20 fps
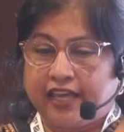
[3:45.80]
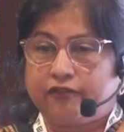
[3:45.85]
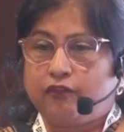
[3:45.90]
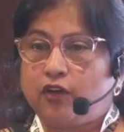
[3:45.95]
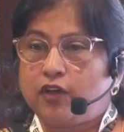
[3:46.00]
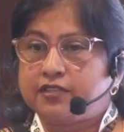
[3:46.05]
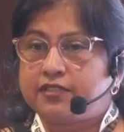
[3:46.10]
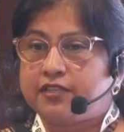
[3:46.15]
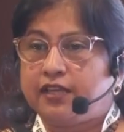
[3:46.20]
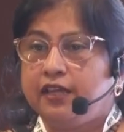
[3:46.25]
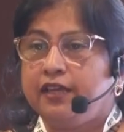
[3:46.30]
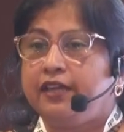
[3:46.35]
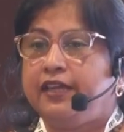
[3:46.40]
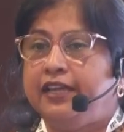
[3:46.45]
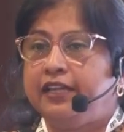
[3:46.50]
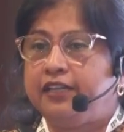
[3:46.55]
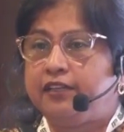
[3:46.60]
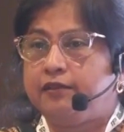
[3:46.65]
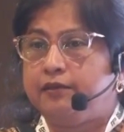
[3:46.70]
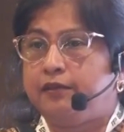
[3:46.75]
there was
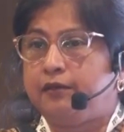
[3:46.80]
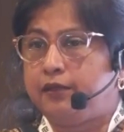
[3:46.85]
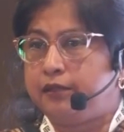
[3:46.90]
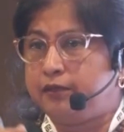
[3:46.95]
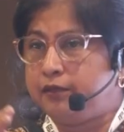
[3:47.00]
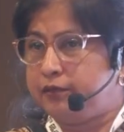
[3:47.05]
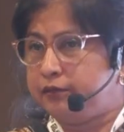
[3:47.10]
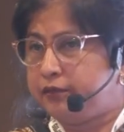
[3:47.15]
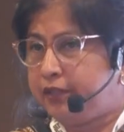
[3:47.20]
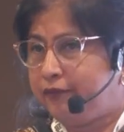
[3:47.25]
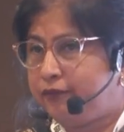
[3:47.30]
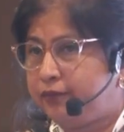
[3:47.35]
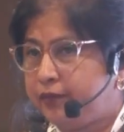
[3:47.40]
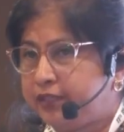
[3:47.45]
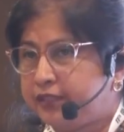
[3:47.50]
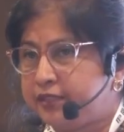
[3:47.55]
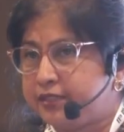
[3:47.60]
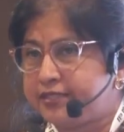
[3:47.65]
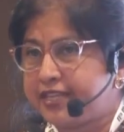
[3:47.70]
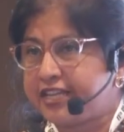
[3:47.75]

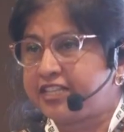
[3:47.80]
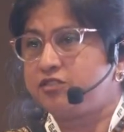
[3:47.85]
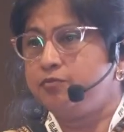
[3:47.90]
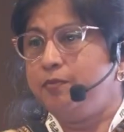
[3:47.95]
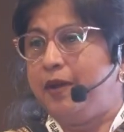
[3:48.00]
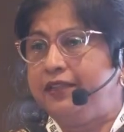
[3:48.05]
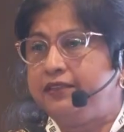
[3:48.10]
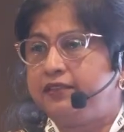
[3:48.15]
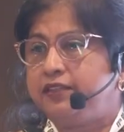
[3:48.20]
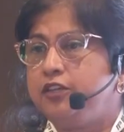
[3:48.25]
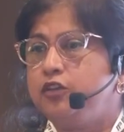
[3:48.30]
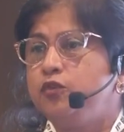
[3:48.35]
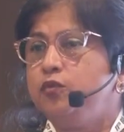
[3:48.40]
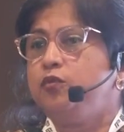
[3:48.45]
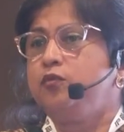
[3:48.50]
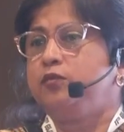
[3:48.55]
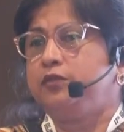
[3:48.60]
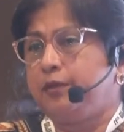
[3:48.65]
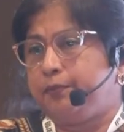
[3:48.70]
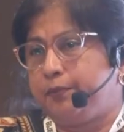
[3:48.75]
the 6 month
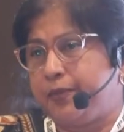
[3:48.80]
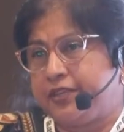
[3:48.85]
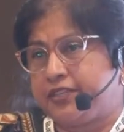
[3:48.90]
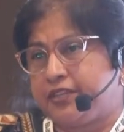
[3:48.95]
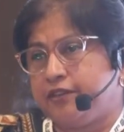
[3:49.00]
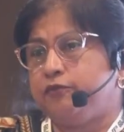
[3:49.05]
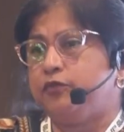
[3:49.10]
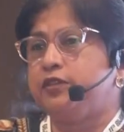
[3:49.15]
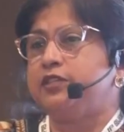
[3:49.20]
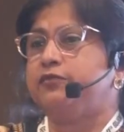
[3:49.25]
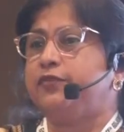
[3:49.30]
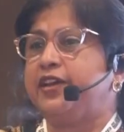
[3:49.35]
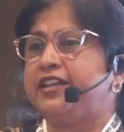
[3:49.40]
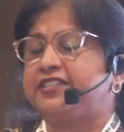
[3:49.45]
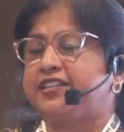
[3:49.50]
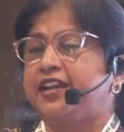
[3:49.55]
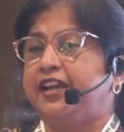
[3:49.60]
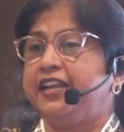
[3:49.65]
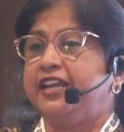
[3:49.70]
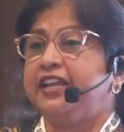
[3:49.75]
the patient were
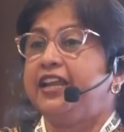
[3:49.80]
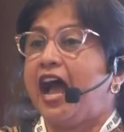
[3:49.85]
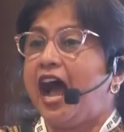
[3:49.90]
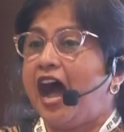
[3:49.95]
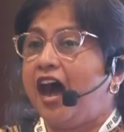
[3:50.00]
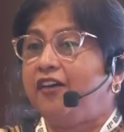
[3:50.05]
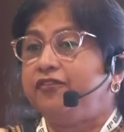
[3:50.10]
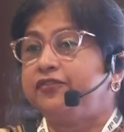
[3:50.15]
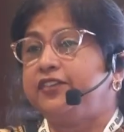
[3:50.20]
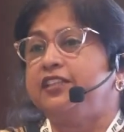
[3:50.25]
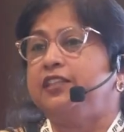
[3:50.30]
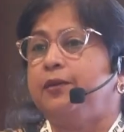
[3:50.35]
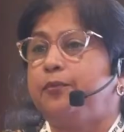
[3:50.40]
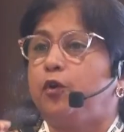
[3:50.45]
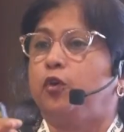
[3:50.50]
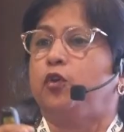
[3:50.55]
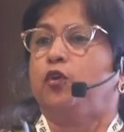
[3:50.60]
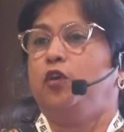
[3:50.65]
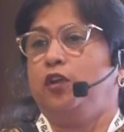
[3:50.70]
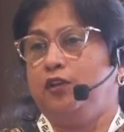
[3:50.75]
studied after the
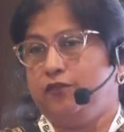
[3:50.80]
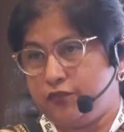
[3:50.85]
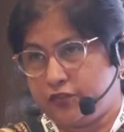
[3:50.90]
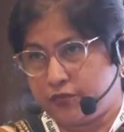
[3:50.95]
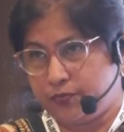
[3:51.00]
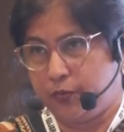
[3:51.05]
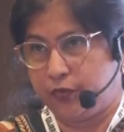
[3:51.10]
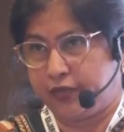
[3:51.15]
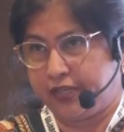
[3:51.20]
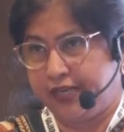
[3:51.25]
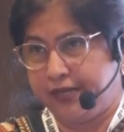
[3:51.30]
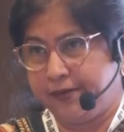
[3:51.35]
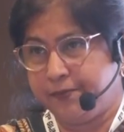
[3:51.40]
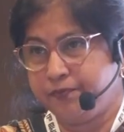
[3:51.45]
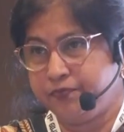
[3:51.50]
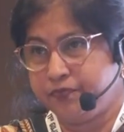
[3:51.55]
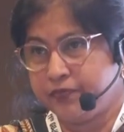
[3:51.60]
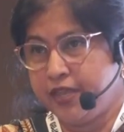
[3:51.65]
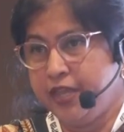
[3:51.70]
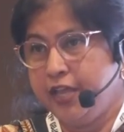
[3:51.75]
protocol was put in.
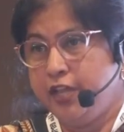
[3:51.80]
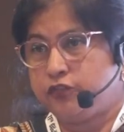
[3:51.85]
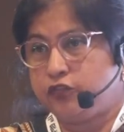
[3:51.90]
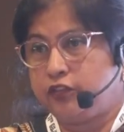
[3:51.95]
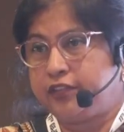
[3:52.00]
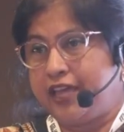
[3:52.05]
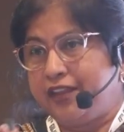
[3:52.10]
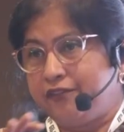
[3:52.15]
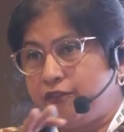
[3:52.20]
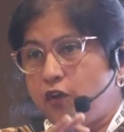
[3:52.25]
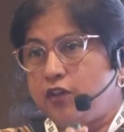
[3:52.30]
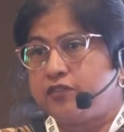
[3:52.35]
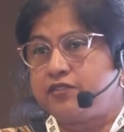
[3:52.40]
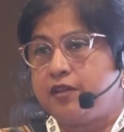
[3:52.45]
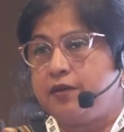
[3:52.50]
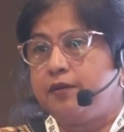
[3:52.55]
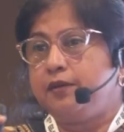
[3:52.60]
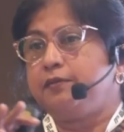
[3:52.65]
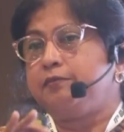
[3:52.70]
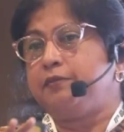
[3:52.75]
So there was
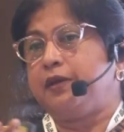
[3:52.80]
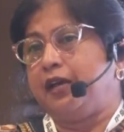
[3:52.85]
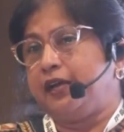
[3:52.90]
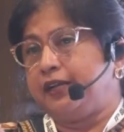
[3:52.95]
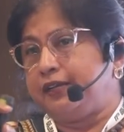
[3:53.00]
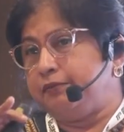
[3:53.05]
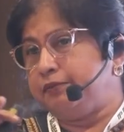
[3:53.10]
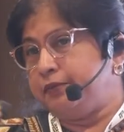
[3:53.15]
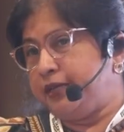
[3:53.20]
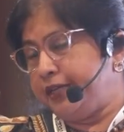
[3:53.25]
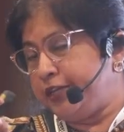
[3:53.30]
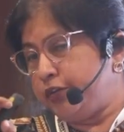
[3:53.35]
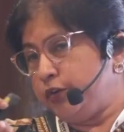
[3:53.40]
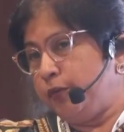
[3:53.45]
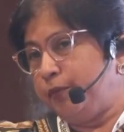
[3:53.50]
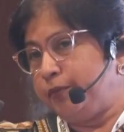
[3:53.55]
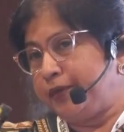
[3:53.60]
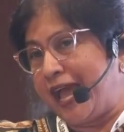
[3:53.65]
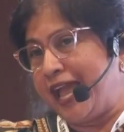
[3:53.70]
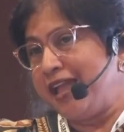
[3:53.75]

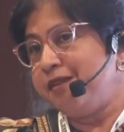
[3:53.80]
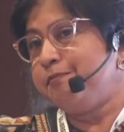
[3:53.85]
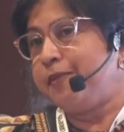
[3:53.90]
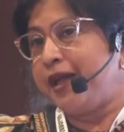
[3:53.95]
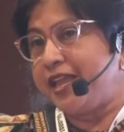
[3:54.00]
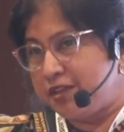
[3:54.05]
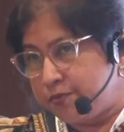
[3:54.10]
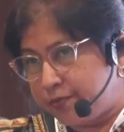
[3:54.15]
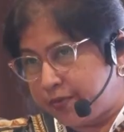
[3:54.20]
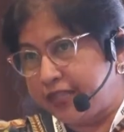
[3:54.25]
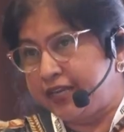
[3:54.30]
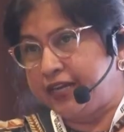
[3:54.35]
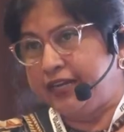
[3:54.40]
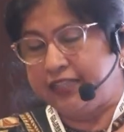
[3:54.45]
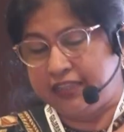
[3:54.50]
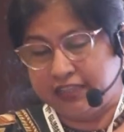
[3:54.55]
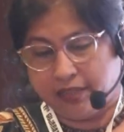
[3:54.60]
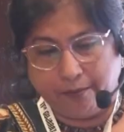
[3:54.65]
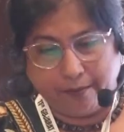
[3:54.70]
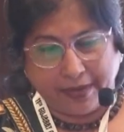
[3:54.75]
a time buying
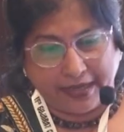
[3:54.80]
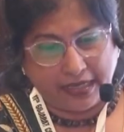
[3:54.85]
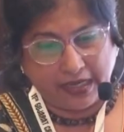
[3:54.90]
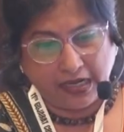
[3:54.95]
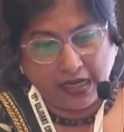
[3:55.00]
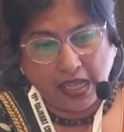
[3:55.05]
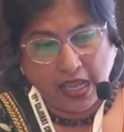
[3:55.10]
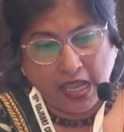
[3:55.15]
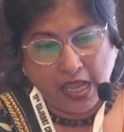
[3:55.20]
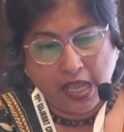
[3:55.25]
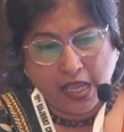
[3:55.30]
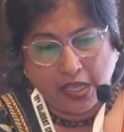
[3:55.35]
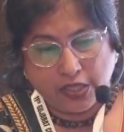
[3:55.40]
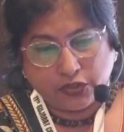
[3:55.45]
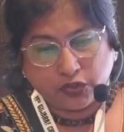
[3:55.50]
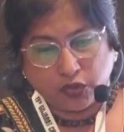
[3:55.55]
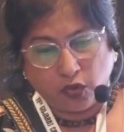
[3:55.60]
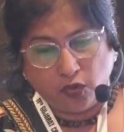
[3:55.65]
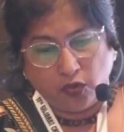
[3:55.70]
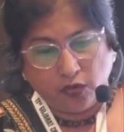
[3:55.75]
period in the middle.
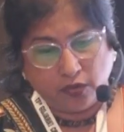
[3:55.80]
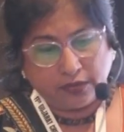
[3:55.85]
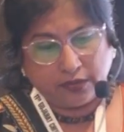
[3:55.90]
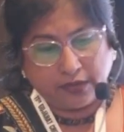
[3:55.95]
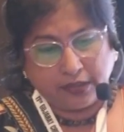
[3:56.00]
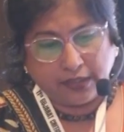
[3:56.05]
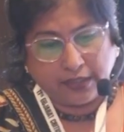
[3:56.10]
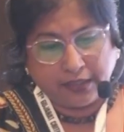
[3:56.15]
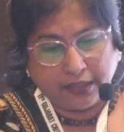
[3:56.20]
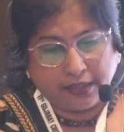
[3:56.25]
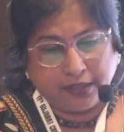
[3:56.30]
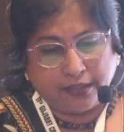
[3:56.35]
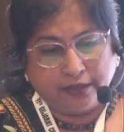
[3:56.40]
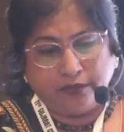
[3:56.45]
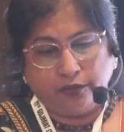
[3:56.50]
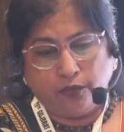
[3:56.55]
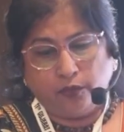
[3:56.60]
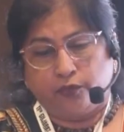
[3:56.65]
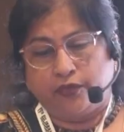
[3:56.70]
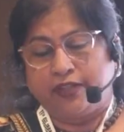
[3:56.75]
So
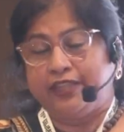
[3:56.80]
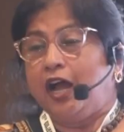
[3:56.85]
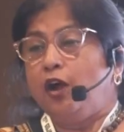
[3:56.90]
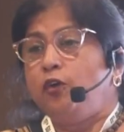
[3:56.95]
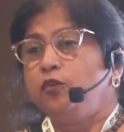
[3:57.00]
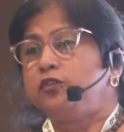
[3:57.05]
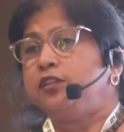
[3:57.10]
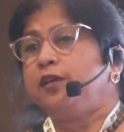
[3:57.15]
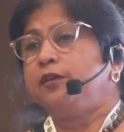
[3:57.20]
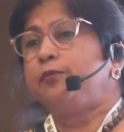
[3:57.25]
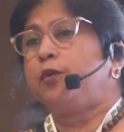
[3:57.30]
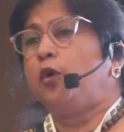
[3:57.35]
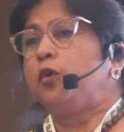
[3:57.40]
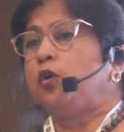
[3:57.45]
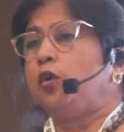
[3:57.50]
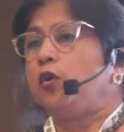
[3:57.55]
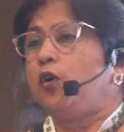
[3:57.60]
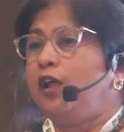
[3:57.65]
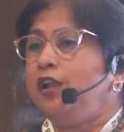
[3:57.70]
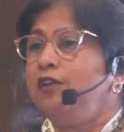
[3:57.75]
without the
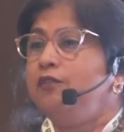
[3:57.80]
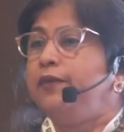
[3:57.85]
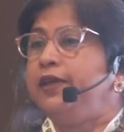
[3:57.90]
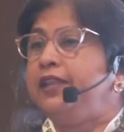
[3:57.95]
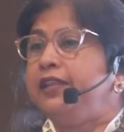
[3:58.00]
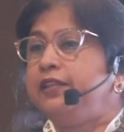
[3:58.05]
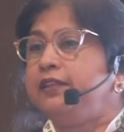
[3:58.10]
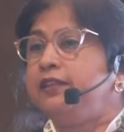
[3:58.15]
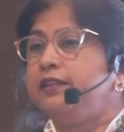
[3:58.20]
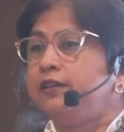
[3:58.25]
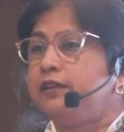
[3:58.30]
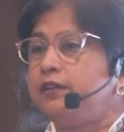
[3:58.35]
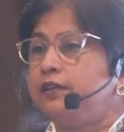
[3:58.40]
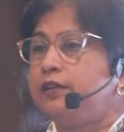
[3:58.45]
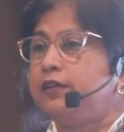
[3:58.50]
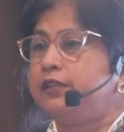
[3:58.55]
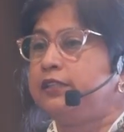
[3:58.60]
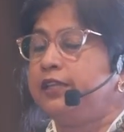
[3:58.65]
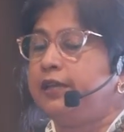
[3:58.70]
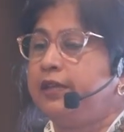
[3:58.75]
protocol, when
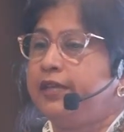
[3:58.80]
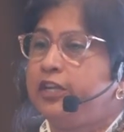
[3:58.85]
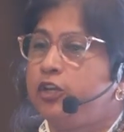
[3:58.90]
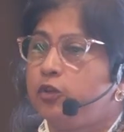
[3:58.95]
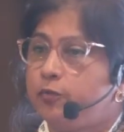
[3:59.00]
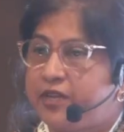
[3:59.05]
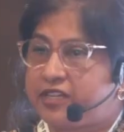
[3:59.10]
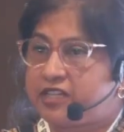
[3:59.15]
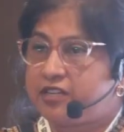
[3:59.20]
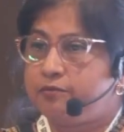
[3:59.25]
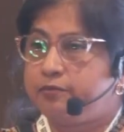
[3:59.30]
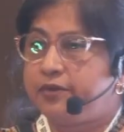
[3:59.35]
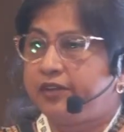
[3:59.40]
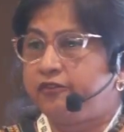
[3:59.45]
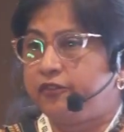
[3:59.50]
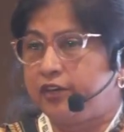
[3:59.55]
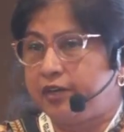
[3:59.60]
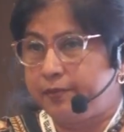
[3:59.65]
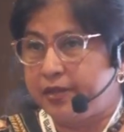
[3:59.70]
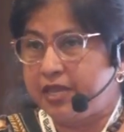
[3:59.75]
the intubation
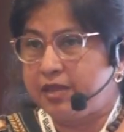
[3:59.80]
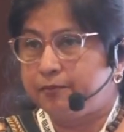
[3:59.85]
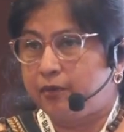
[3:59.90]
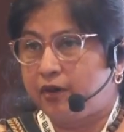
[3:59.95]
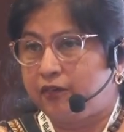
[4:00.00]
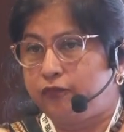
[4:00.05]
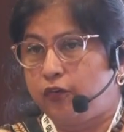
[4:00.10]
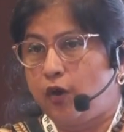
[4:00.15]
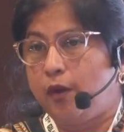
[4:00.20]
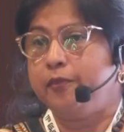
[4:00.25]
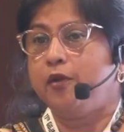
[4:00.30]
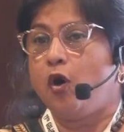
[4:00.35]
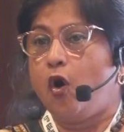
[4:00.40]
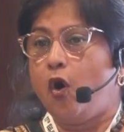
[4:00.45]
were being performed,